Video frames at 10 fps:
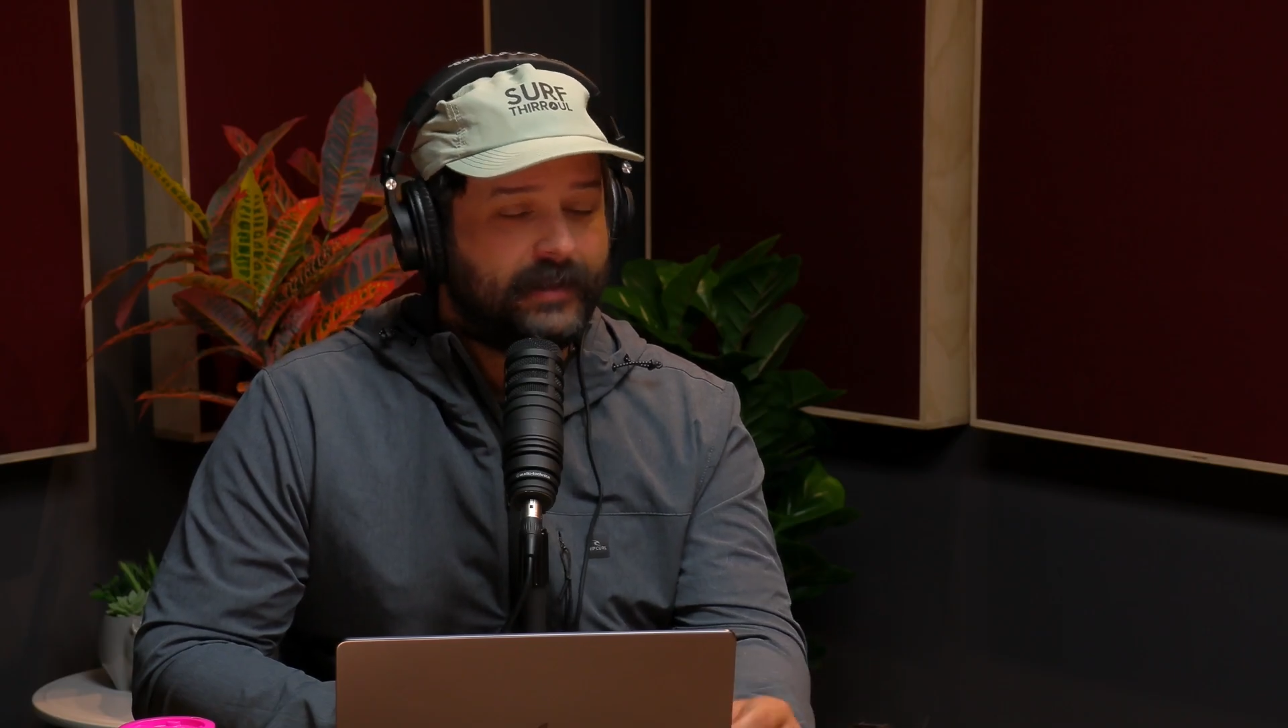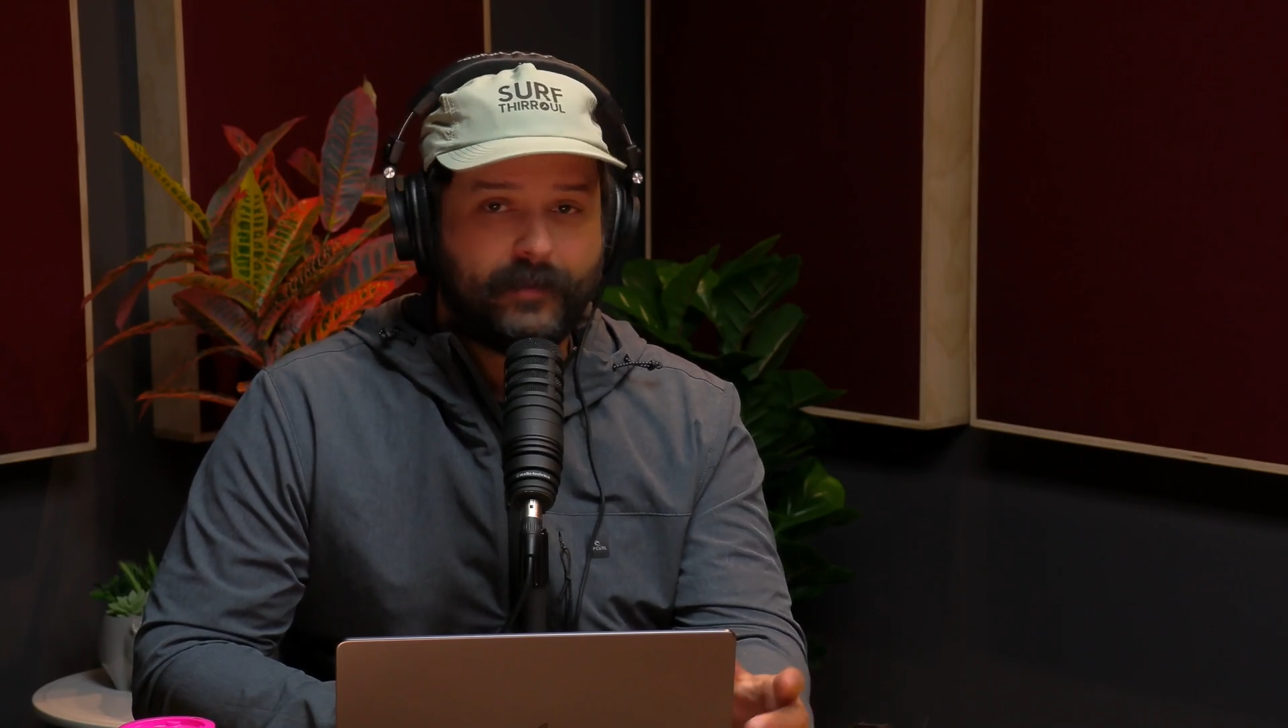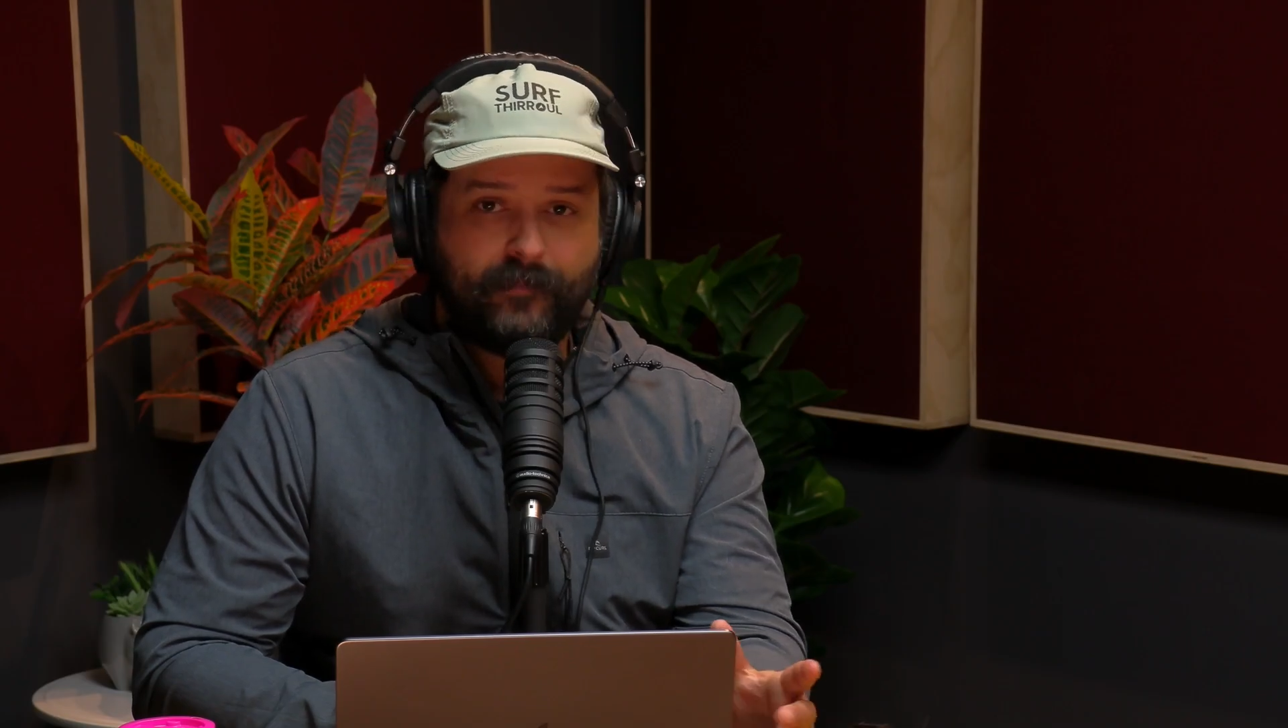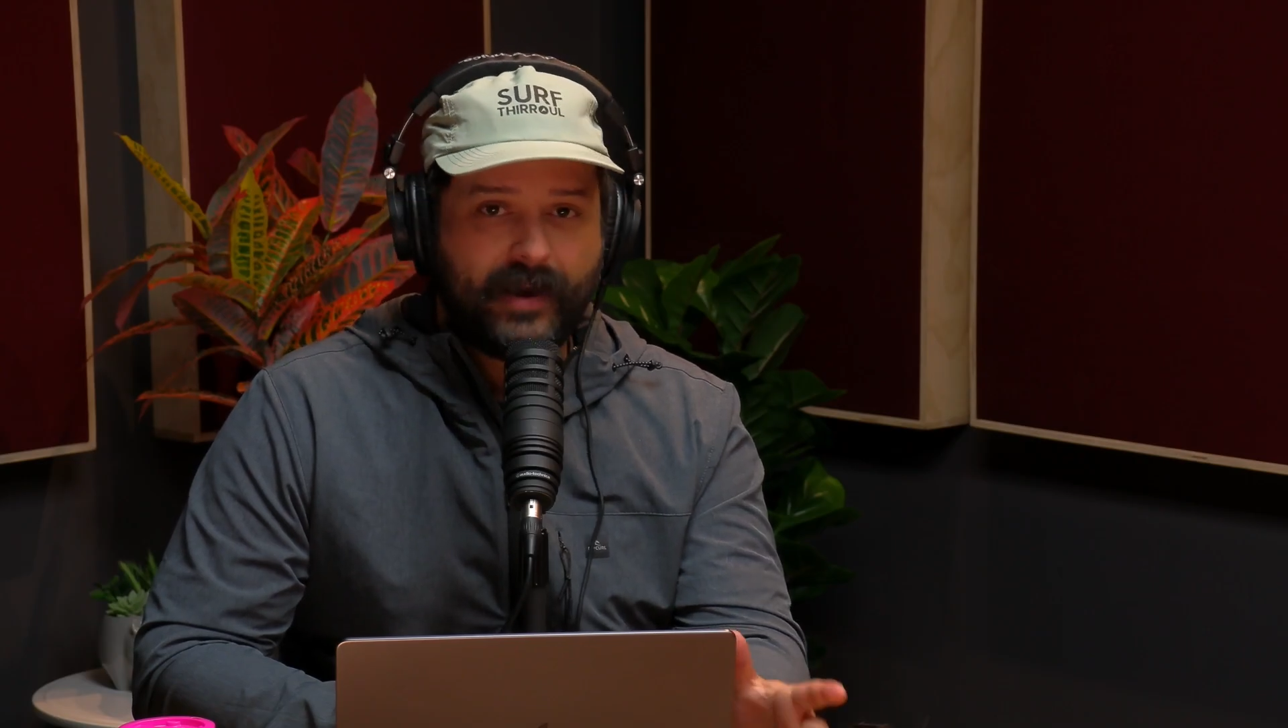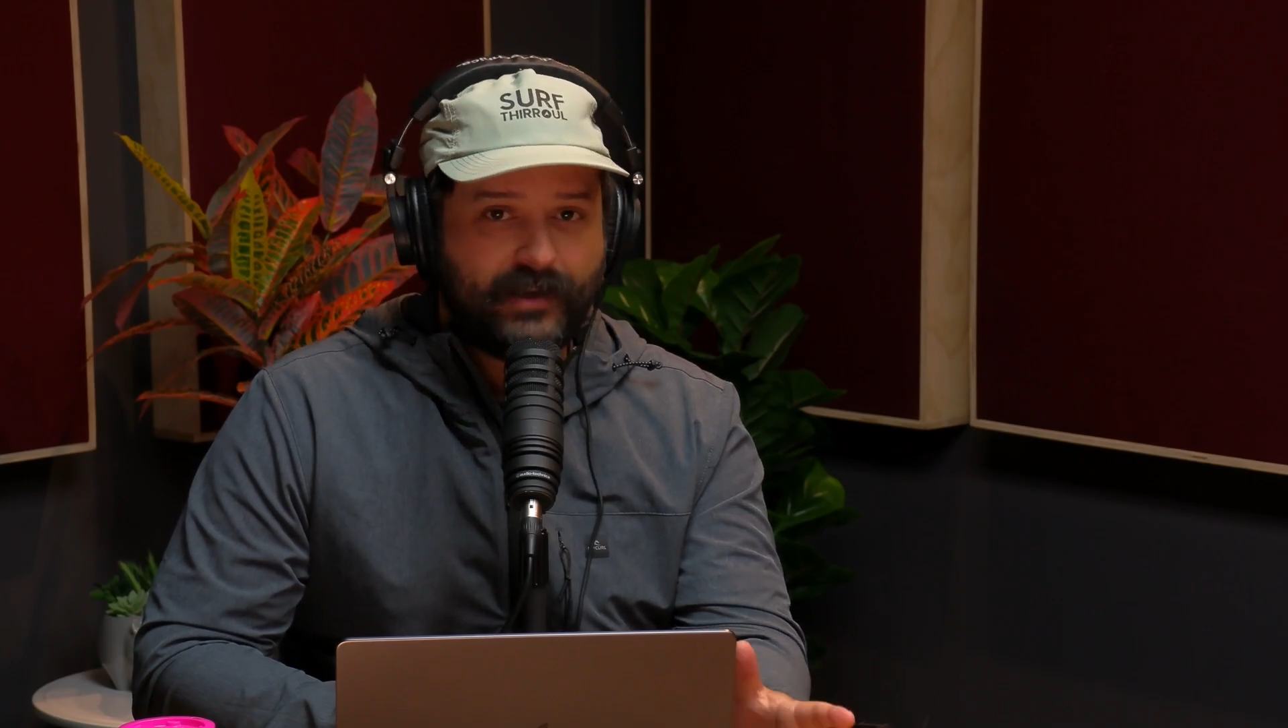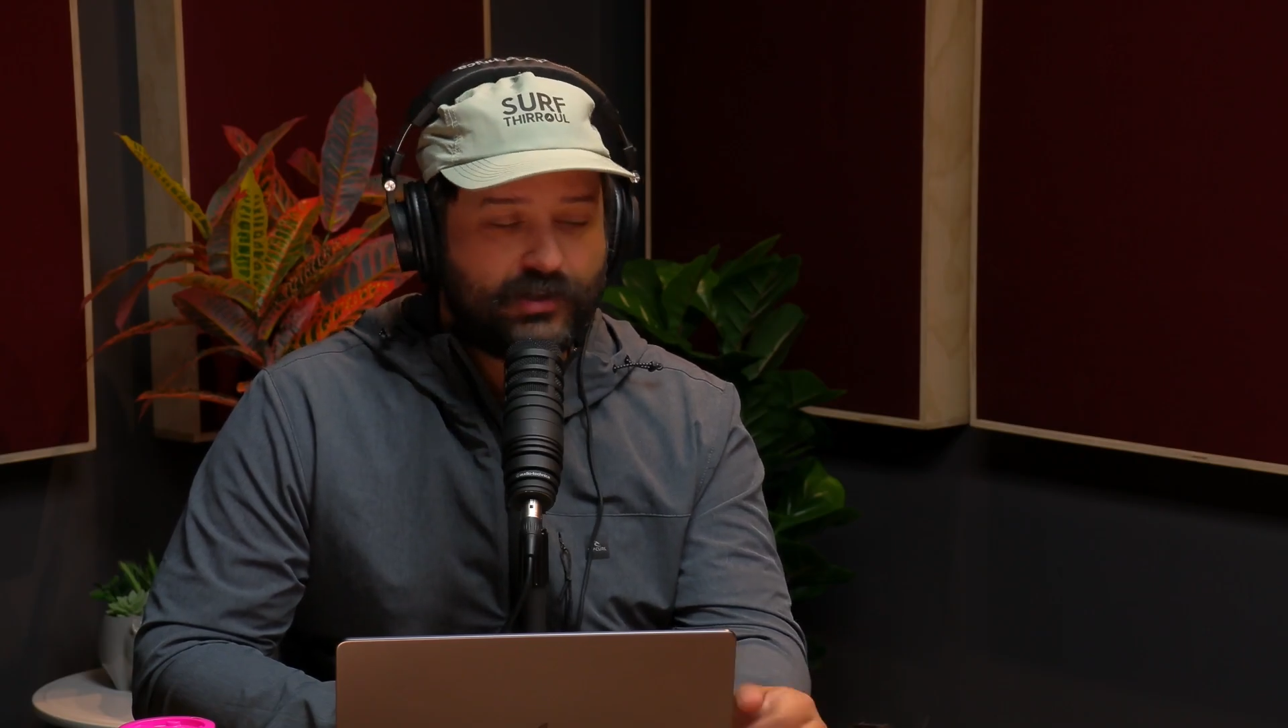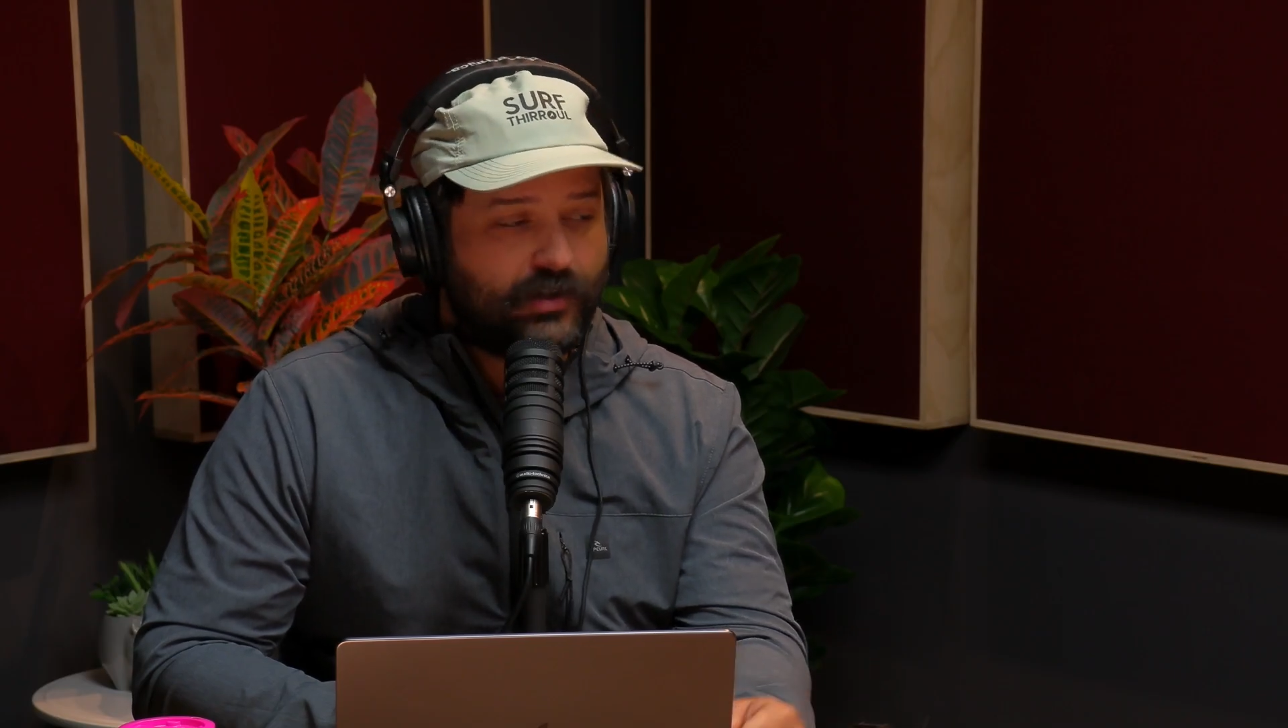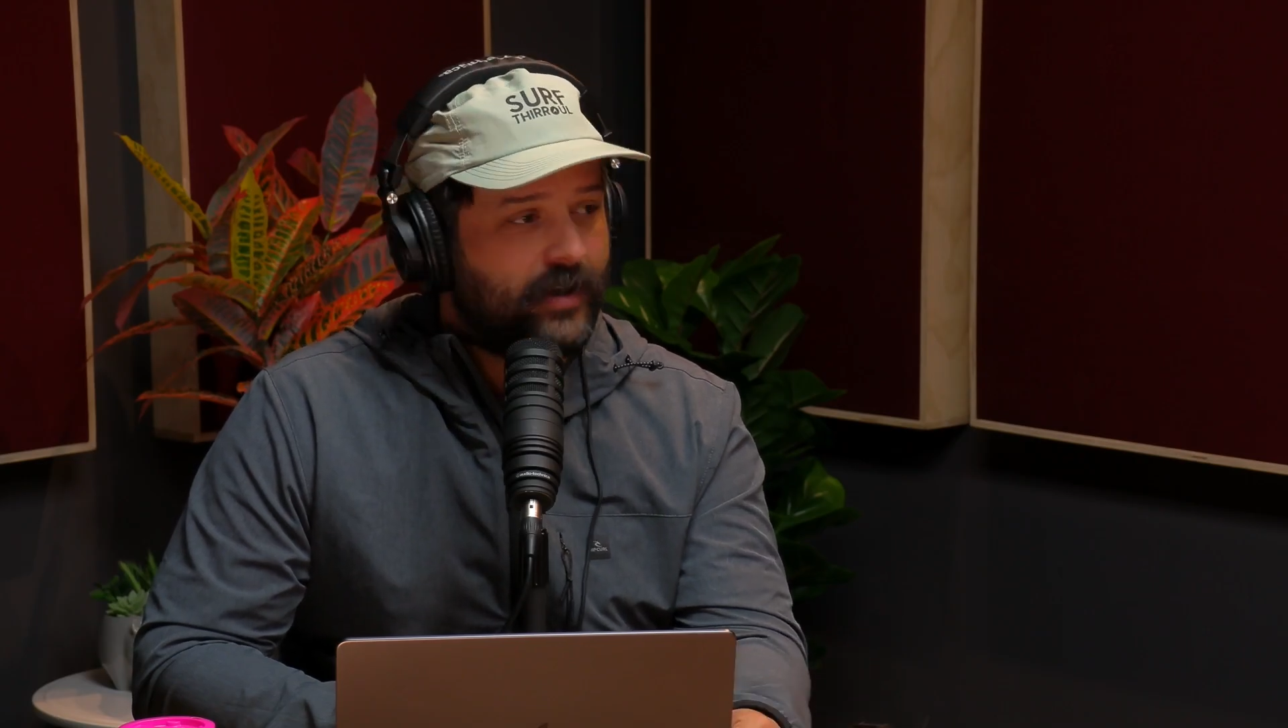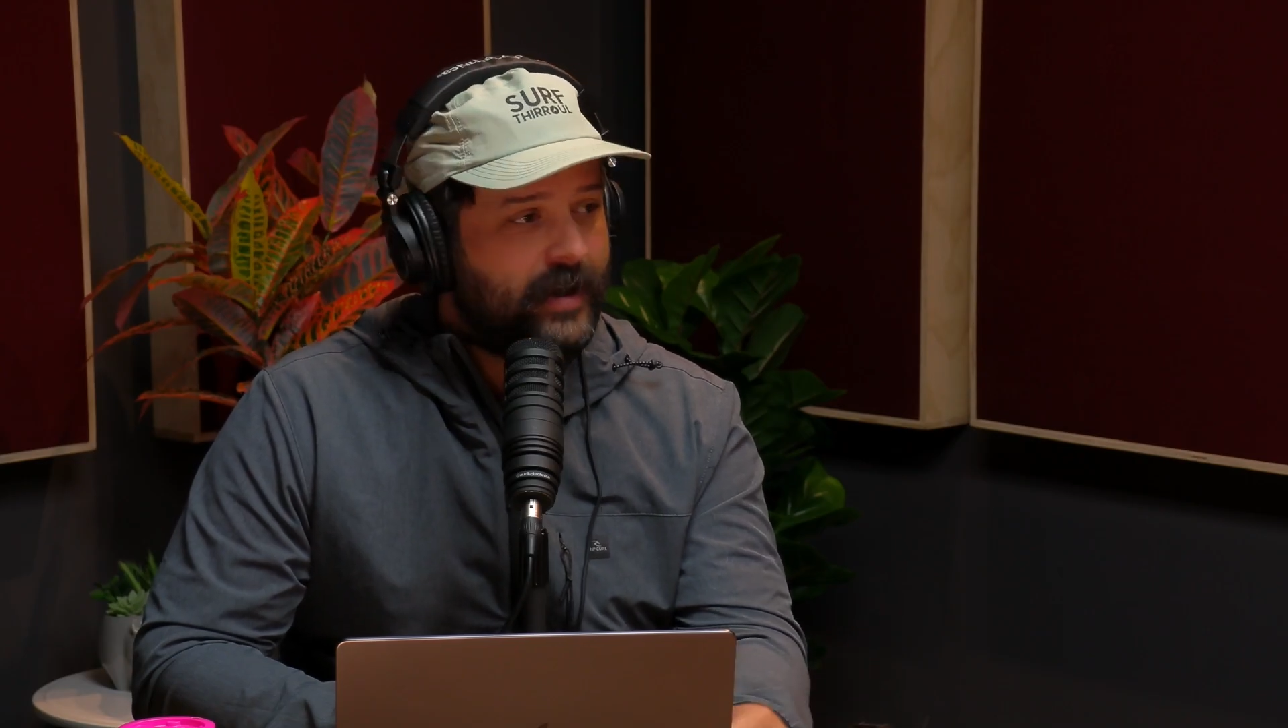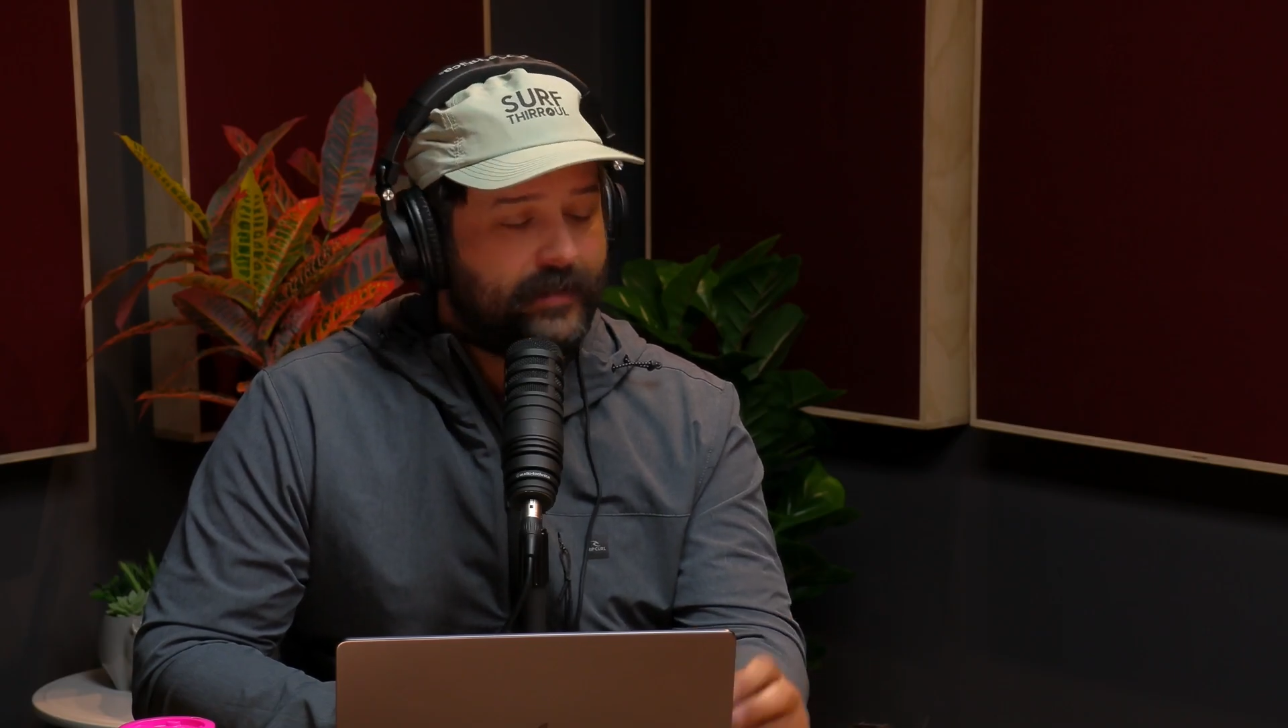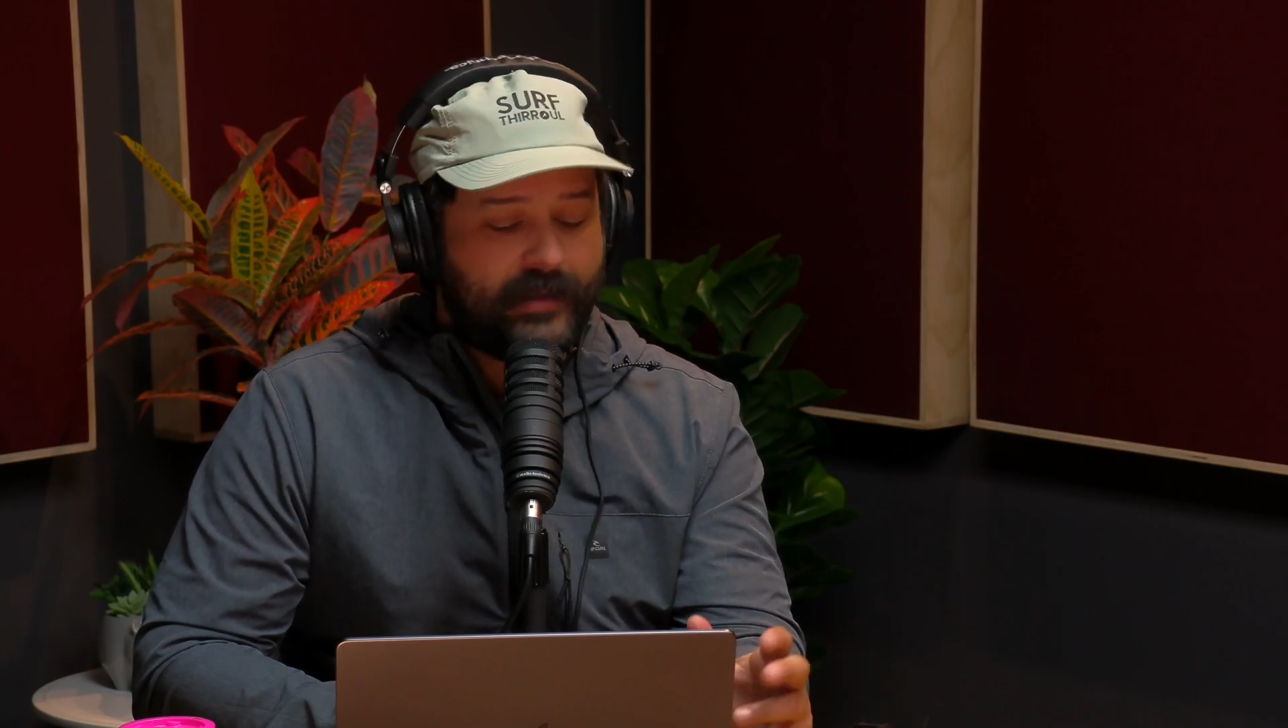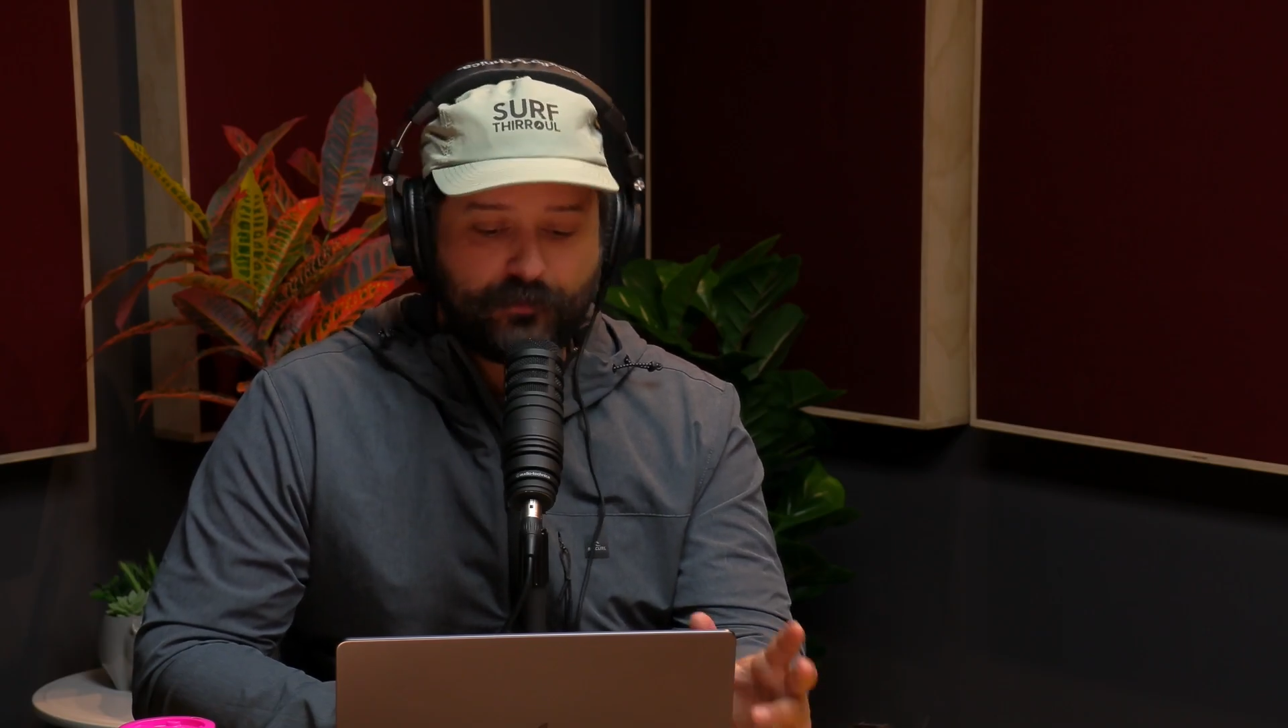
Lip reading: in a major ground.